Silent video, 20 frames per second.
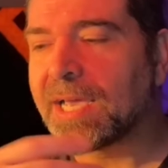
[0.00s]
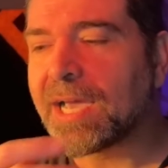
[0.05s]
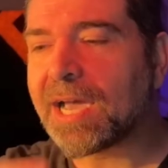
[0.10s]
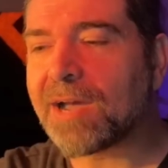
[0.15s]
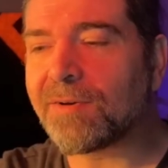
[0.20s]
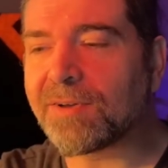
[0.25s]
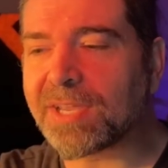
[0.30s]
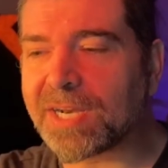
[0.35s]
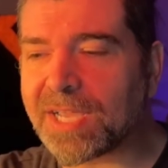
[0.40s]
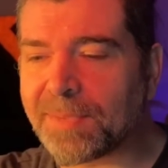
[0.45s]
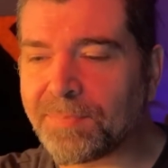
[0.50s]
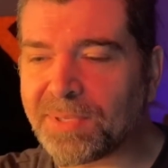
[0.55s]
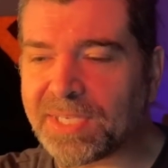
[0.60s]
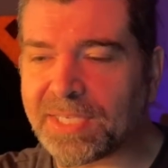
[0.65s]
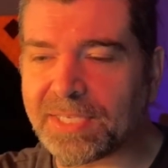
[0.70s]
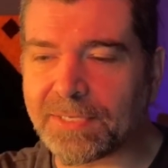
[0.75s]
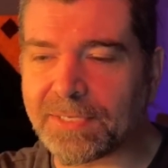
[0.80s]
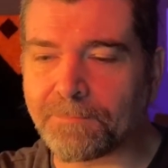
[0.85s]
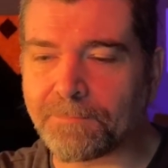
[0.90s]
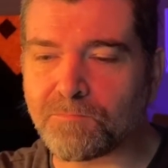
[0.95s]
How can I
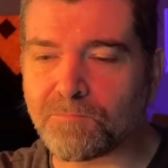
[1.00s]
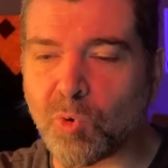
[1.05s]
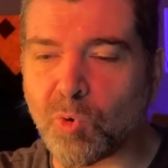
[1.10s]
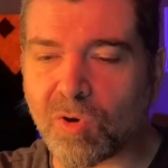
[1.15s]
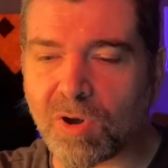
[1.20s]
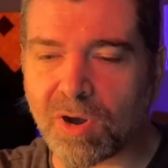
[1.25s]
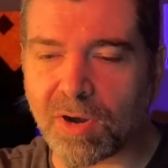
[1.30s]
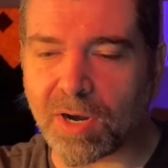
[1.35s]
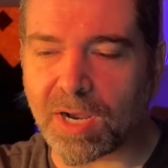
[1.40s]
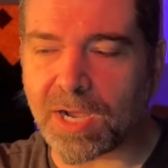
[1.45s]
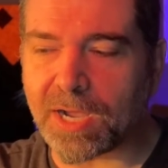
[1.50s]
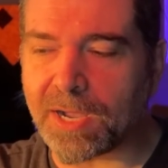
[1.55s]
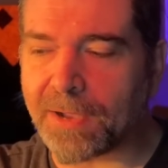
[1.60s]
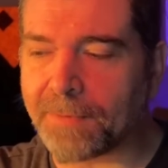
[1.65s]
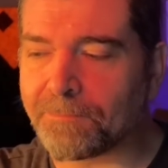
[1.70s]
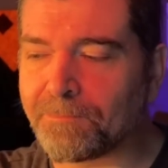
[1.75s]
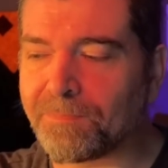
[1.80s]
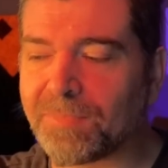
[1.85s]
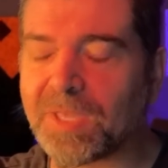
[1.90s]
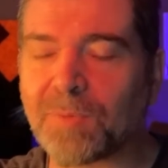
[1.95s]
be
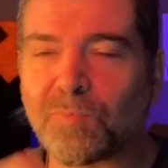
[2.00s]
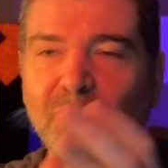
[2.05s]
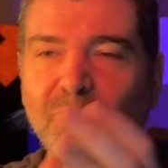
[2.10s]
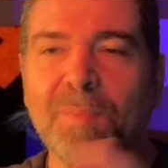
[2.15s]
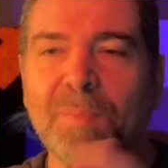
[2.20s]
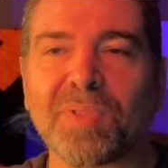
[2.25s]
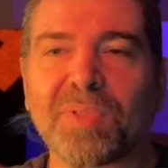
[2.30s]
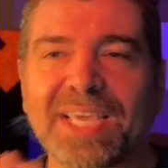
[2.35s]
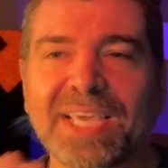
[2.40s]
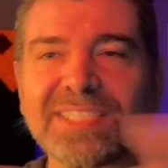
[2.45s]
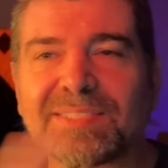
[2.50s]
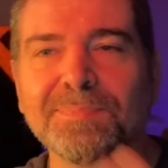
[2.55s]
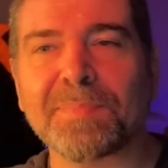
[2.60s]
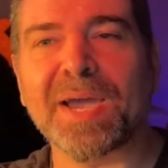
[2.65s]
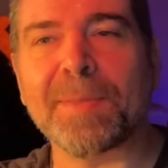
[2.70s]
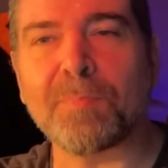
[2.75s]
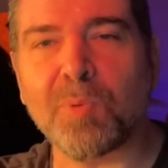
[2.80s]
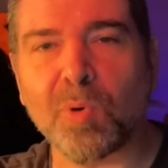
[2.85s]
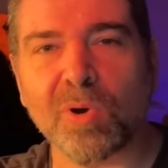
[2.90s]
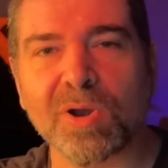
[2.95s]
more, replace
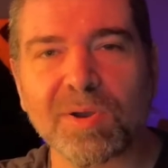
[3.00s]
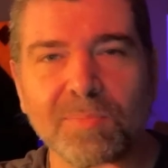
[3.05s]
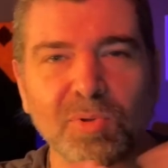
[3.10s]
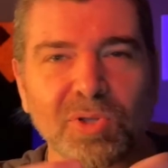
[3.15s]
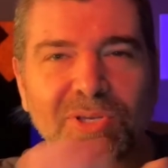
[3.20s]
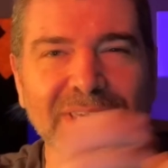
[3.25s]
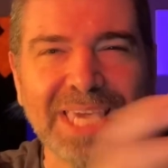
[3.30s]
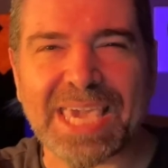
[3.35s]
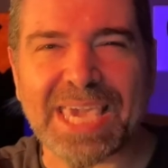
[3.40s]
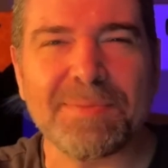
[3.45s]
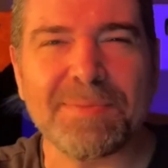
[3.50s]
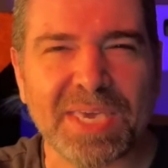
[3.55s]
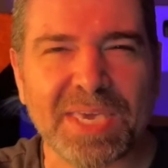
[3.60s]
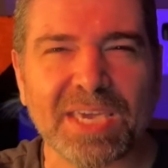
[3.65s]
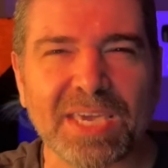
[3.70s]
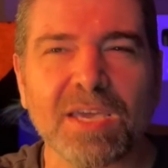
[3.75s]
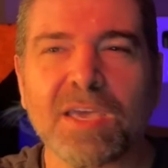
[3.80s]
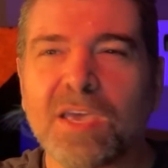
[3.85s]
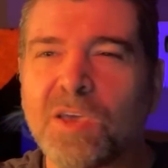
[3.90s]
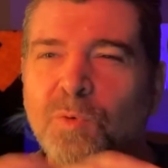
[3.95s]
my portable
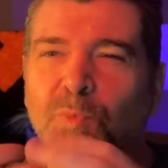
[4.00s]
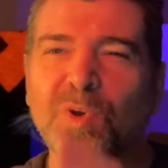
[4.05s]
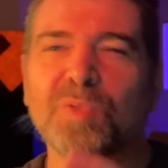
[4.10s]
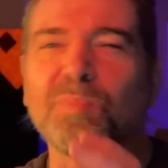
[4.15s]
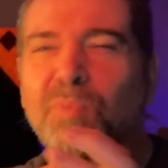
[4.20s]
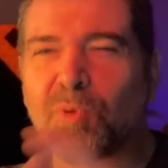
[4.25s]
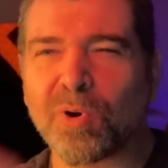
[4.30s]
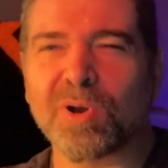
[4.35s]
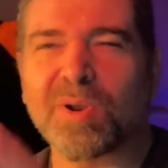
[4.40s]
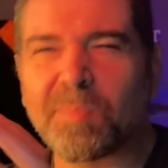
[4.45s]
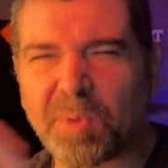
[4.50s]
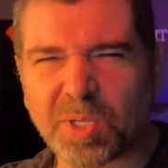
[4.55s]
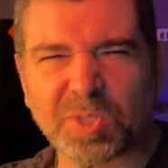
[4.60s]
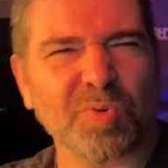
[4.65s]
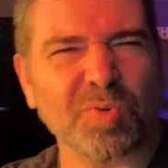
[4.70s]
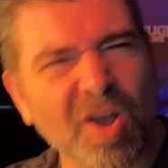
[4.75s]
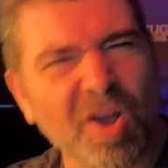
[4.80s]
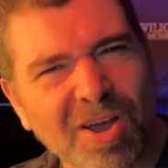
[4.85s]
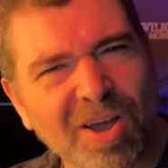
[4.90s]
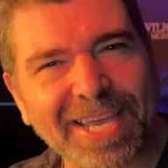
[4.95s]
gaming with portable
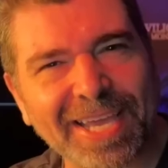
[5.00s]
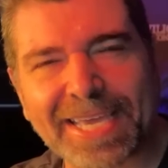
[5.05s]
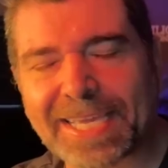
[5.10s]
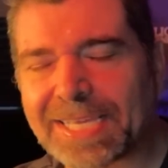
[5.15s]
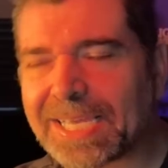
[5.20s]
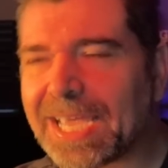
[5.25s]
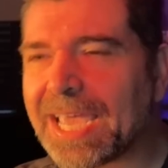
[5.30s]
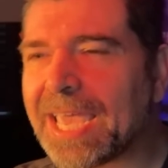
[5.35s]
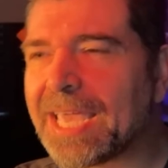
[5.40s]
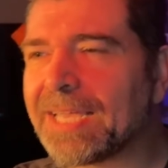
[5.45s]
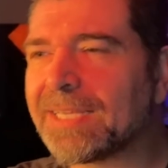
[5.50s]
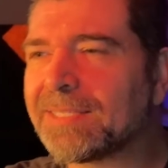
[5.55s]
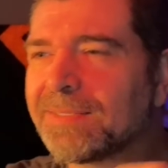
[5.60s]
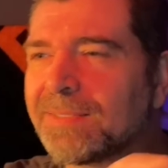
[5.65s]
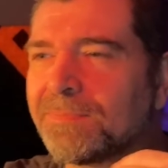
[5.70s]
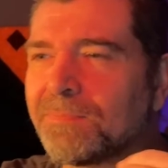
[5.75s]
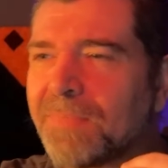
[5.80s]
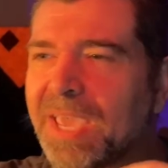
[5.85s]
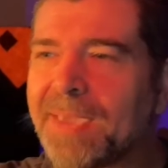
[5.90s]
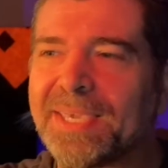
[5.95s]
drawing? And
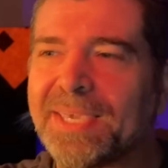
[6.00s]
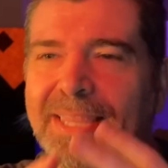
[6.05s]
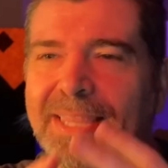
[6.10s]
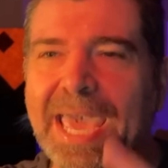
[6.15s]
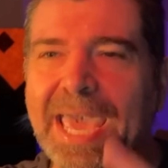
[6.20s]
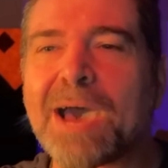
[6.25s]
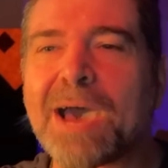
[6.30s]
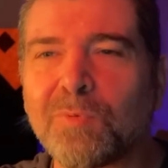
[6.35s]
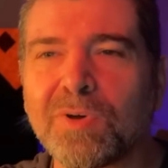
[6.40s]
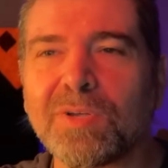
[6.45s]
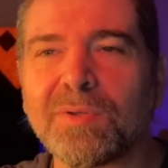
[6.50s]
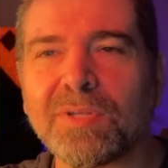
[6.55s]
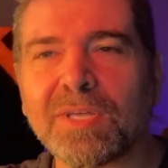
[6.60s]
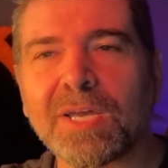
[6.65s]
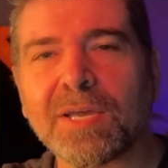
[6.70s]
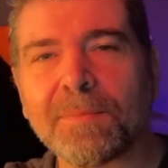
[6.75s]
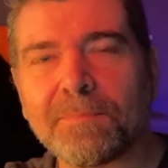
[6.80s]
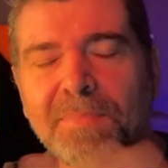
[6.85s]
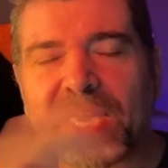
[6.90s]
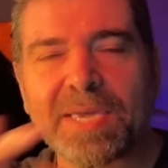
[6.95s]
maybe that will
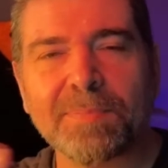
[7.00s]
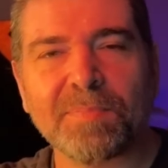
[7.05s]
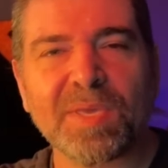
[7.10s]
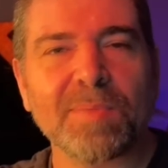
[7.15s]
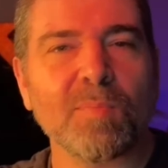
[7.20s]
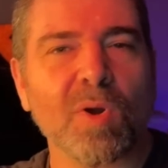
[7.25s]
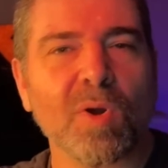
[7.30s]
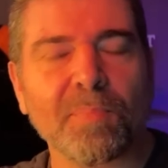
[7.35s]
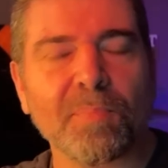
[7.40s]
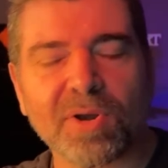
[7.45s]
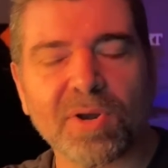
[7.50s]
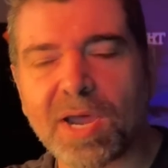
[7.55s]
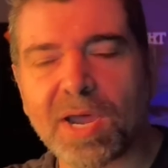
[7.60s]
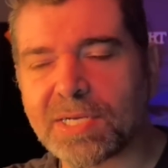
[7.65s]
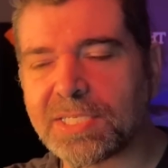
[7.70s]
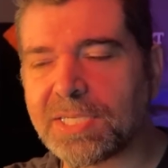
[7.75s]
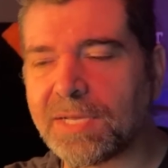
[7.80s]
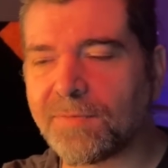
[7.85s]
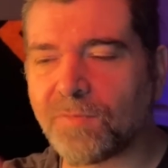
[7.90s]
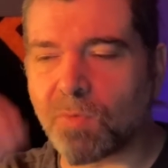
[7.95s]
make me more
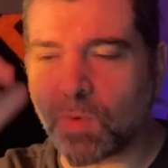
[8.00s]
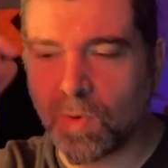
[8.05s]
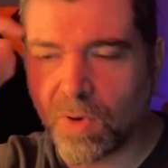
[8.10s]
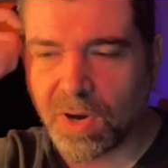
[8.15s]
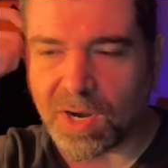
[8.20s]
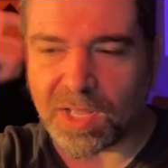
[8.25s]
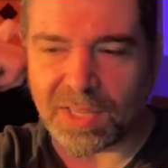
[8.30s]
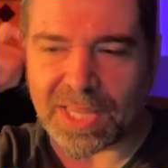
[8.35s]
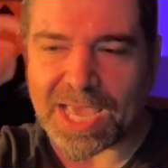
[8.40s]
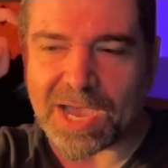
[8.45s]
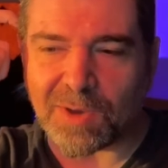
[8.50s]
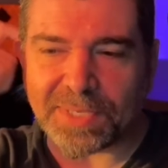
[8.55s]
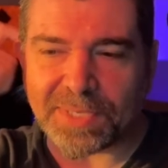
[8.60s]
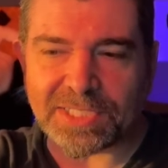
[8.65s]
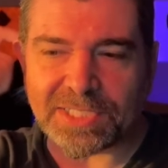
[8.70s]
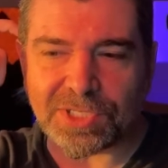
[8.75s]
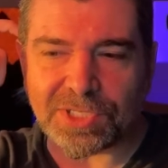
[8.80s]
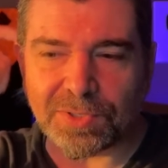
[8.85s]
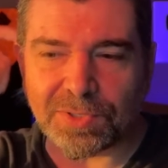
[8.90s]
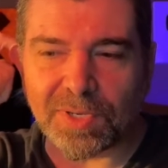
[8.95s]
productive or allow me
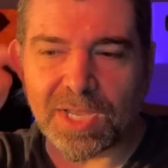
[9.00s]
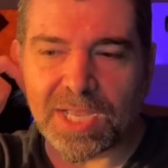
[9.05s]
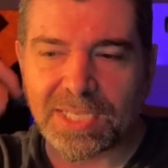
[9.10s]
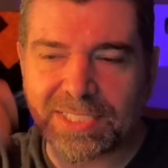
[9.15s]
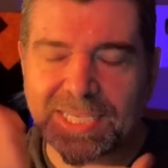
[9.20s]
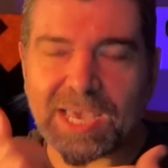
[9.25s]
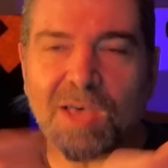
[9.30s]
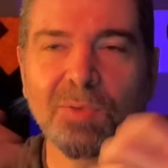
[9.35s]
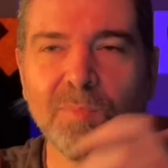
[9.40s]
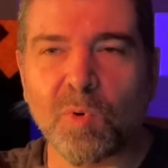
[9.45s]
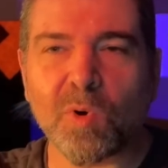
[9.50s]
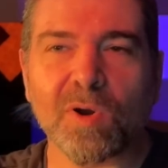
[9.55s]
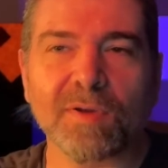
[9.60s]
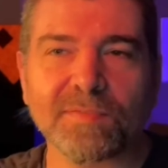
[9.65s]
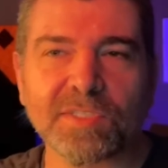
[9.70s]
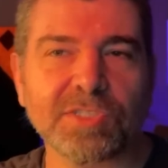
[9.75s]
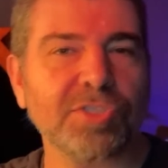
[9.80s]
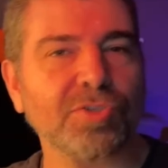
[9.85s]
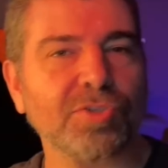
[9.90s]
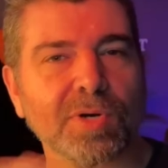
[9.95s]
to tell more of
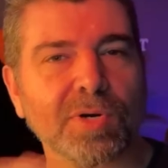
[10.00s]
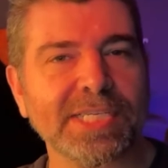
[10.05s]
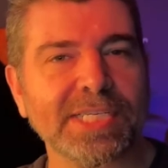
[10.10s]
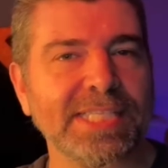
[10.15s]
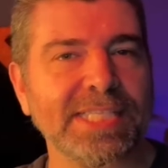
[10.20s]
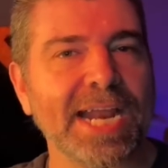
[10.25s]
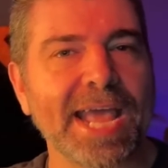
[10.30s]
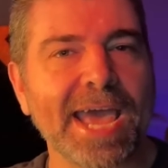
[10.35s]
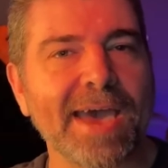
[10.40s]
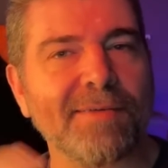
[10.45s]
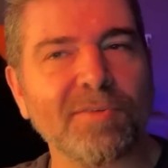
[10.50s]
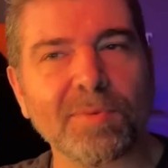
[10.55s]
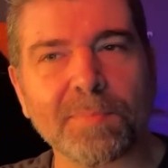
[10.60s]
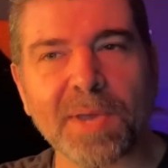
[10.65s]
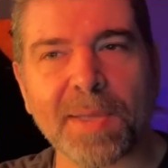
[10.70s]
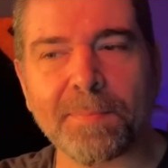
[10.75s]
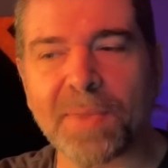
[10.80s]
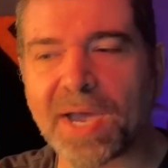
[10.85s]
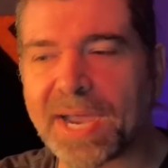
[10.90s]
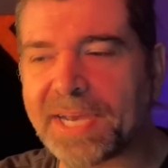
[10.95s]
the stories that I have in
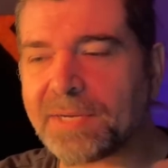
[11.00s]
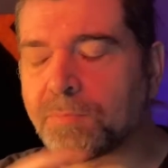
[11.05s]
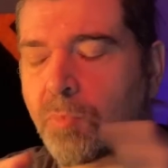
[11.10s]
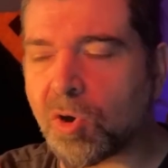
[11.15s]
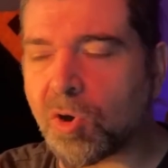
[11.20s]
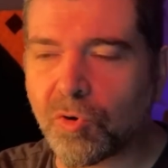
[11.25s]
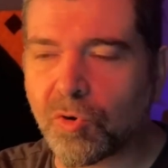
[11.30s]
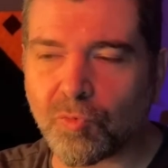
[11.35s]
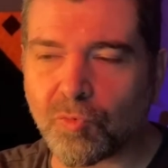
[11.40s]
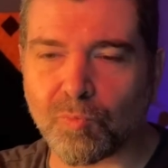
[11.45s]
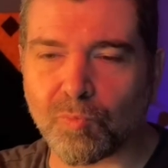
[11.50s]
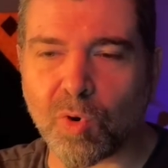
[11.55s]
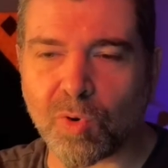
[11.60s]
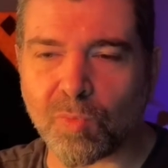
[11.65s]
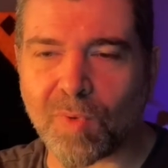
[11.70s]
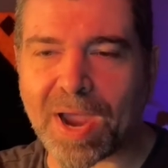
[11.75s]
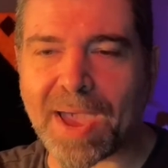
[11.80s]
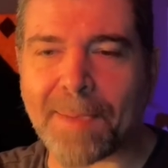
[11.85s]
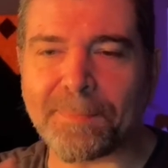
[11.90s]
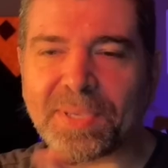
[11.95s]
my mind more
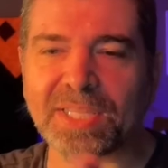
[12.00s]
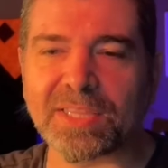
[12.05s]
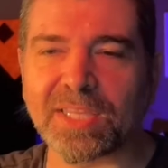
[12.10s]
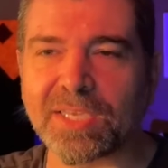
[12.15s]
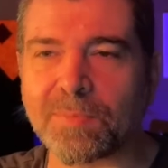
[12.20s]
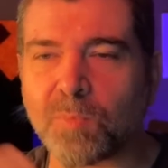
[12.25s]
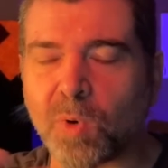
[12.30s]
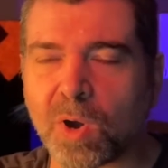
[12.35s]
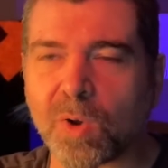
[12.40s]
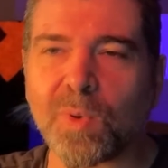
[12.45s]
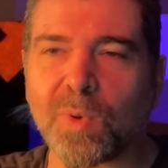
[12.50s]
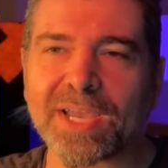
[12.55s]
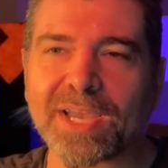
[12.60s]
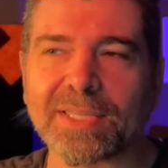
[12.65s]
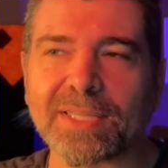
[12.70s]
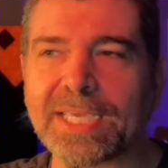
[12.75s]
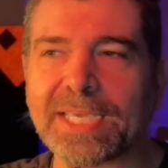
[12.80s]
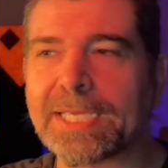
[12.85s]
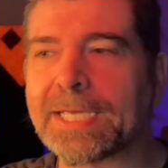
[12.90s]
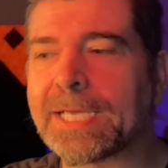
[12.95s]
rapidly, more
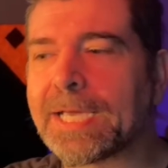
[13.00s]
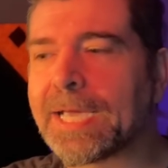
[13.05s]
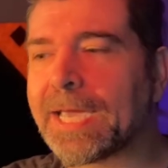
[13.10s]
quickly.